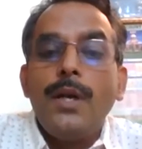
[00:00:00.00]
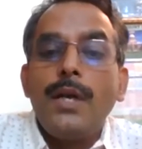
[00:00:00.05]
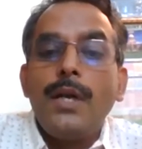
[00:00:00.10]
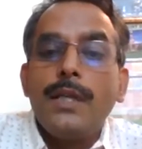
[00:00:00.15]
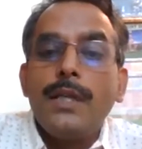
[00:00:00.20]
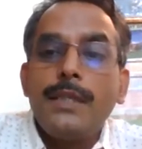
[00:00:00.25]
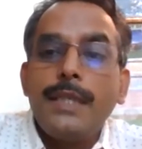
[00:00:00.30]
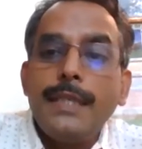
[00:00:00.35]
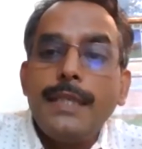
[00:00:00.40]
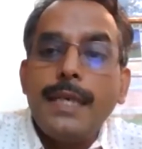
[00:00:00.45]

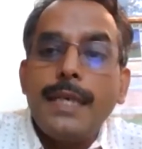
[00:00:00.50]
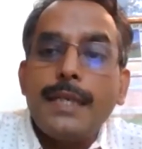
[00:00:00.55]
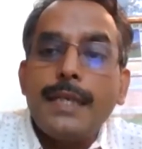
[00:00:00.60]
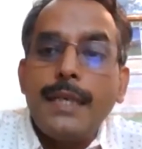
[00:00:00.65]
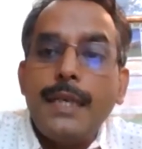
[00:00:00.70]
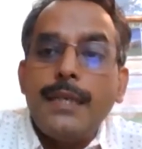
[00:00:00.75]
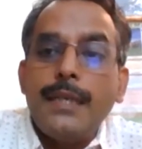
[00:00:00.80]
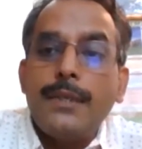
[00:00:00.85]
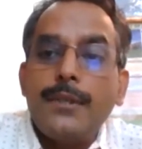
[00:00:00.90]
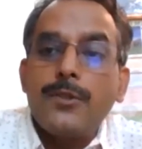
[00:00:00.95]
these are
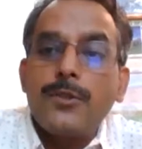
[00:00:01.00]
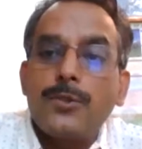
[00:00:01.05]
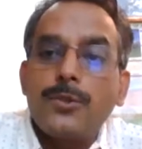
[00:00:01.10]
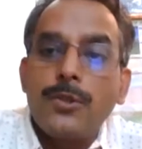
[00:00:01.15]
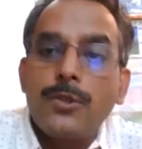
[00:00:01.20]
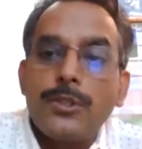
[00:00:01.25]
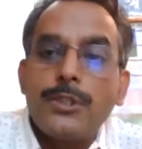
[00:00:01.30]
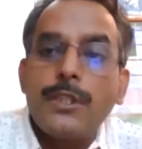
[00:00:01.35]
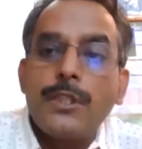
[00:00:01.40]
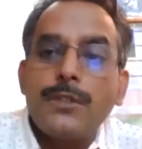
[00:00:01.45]
the
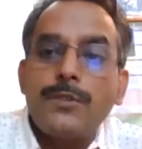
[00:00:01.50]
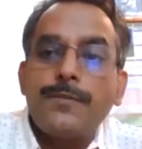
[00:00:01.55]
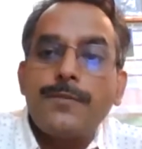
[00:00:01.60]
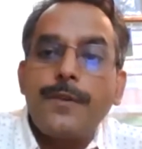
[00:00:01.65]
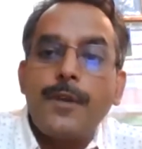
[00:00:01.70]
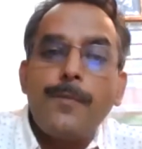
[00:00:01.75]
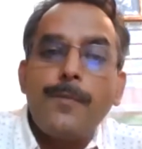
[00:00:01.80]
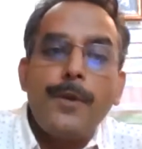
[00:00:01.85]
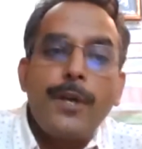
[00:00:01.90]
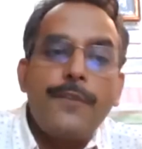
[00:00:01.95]
sources
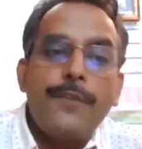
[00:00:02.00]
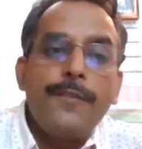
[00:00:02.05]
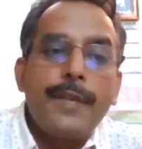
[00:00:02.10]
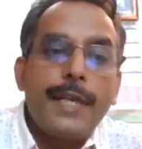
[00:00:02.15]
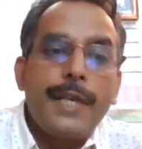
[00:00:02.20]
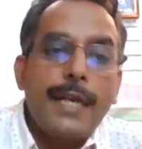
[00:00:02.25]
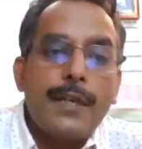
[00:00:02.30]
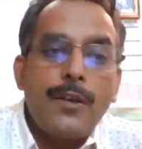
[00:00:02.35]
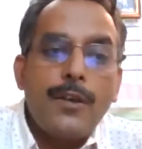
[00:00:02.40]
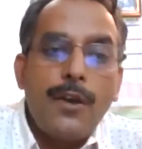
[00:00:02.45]
from where we
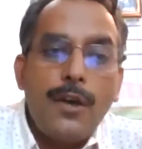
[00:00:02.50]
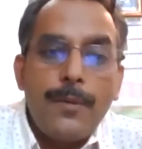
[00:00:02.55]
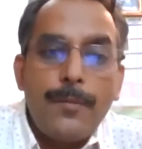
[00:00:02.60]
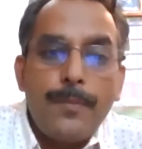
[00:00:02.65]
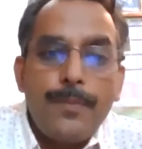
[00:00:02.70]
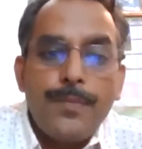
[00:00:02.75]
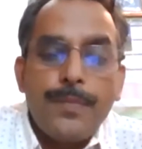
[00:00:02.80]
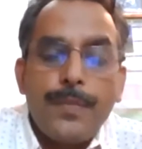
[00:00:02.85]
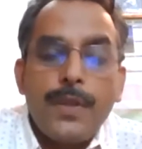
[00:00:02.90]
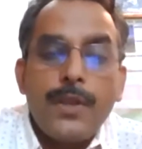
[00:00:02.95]
get law.
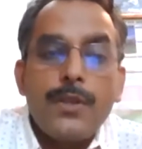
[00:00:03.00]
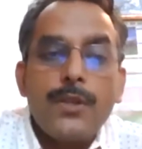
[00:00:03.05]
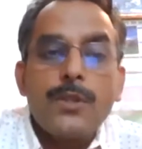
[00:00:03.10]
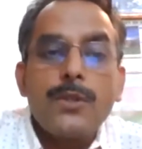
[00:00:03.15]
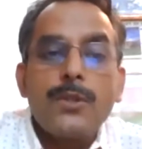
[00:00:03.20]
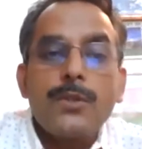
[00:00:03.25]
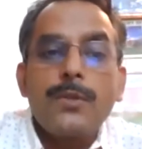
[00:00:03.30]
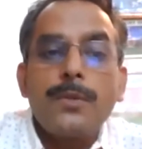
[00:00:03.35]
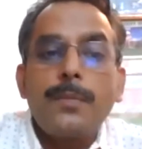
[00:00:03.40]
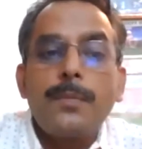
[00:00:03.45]

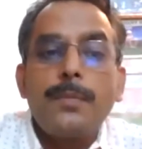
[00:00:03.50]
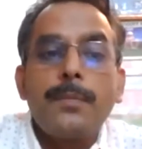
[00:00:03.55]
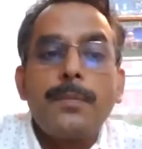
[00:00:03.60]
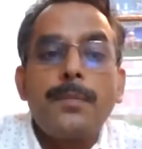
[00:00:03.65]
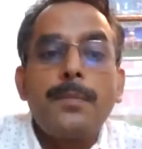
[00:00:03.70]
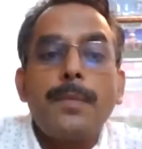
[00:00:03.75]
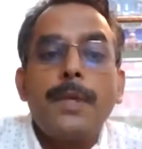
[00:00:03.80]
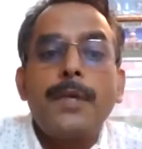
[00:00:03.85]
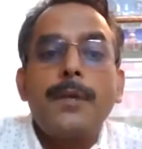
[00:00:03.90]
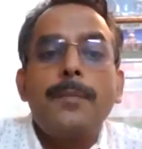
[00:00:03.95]

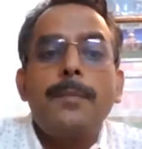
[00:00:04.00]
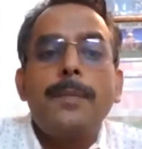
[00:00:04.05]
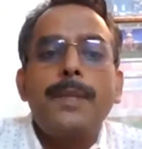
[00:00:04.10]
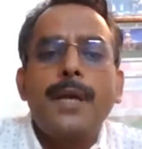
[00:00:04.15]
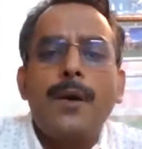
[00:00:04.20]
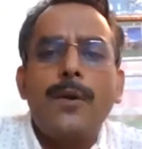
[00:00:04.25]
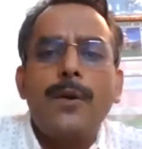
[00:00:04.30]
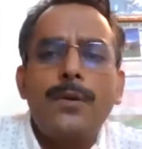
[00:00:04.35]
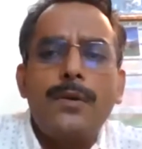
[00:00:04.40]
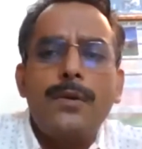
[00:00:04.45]
But
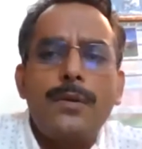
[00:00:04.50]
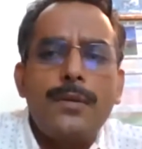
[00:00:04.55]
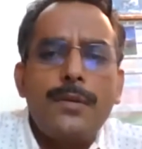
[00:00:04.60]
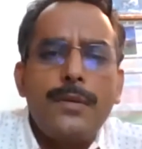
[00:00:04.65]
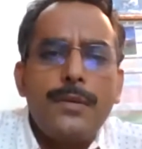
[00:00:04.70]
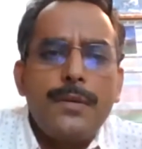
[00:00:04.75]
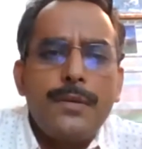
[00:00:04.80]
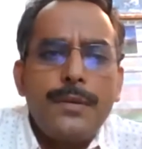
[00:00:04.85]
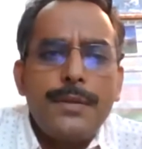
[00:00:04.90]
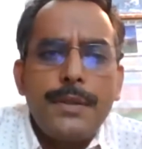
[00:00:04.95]
without
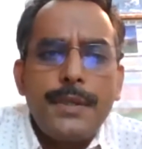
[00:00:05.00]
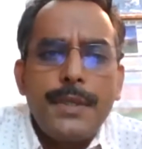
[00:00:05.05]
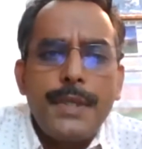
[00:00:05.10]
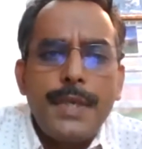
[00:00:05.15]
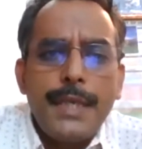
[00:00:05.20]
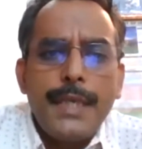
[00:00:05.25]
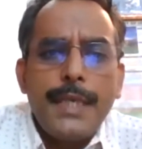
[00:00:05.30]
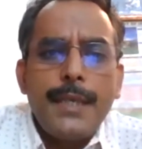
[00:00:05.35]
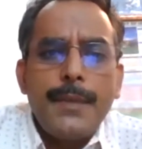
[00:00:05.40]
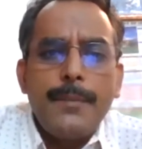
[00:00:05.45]

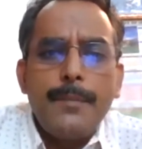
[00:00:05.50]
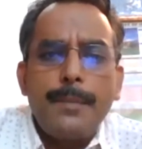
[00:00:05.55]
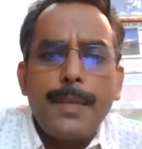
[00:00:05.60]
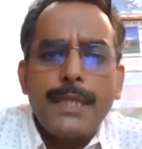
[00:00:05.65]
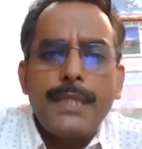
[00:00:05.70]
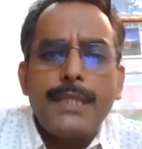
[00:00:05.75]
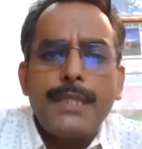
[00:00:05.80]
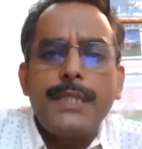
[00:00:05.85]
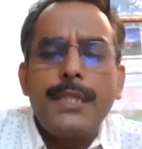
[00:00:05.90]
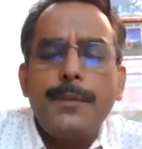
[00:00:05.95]
digging
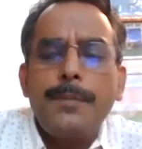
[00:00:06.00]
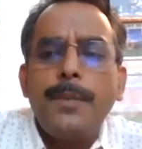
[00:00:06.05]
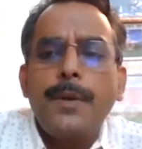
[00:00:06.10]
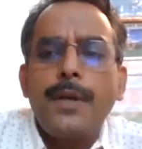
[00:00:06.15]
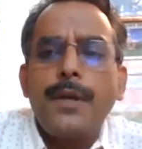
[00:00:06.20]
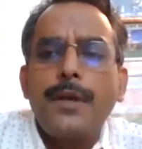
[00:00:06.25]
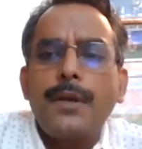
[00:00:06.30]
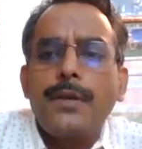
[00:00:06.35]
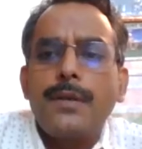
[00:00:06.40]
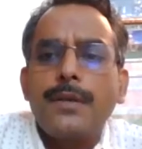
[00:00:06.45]
much
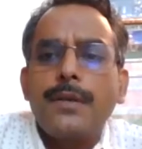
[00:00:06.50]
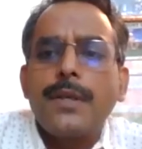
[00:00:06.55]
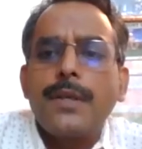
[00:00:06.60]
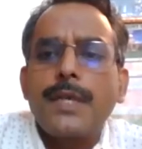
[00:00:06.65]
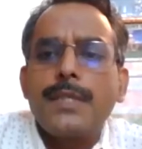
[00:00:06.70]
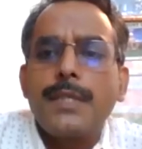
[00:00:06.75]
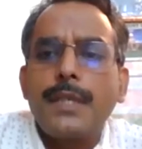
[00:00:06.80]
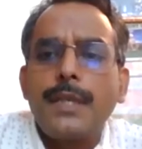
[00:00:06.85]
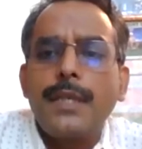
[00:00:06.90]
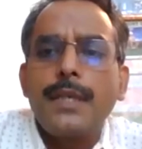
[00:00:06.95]
deeper,
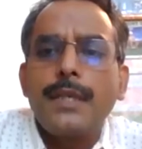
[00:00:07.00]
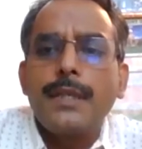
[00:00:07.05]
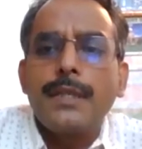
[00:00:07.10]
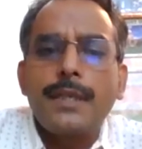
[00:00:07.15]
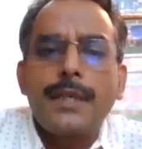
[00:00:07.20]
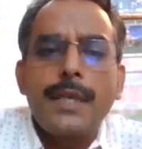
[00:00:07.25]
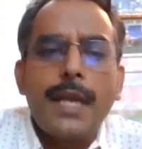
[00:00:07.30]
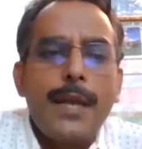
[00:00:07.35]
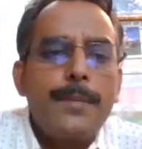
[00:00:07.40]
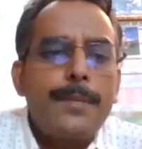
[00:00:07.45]
considering
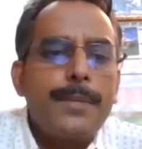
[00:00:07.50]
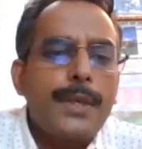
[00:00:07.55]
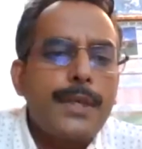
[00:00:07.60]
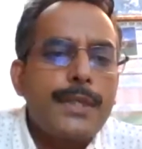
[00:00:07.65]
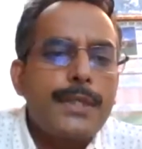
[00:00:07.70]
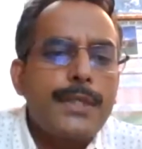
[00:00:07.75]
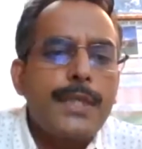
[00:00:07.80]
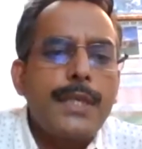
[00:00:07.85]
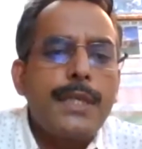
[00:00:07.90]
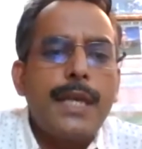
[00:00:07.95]
the time
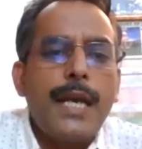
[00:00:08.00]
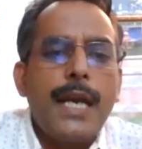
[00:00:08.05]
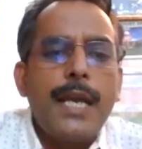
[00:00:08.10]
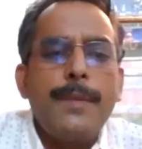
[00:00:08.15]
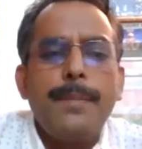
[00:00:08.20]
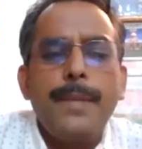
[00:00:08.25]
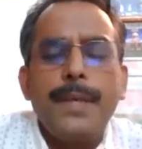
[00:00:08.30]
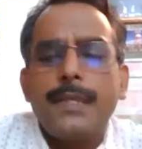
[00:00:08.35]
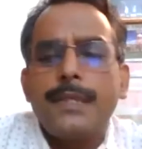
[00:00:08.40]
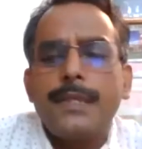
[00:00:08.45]
constraint,
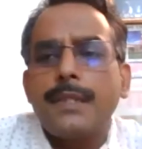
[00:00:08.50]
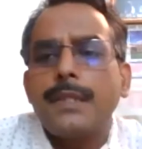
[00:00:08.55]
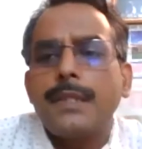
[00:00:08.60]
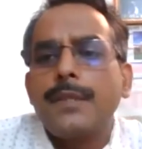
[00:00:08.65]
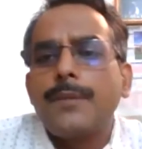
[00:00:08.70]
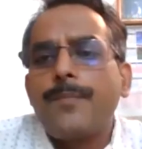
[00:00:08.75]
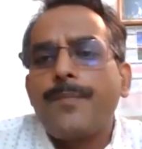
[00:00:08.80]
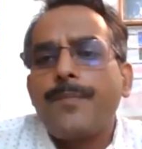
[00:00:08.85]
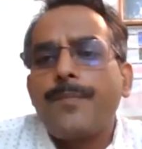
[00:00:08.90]
I must